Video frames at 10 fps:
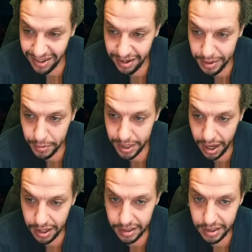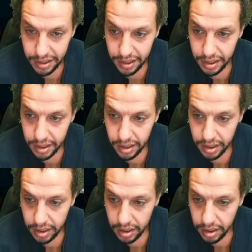this guy is with us.
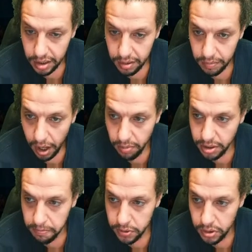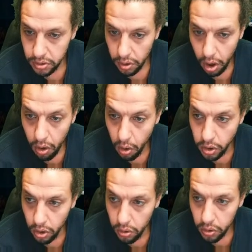How am I supposed to know?
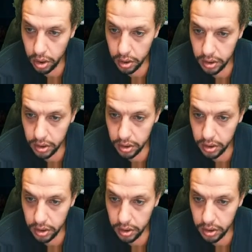Oh, no.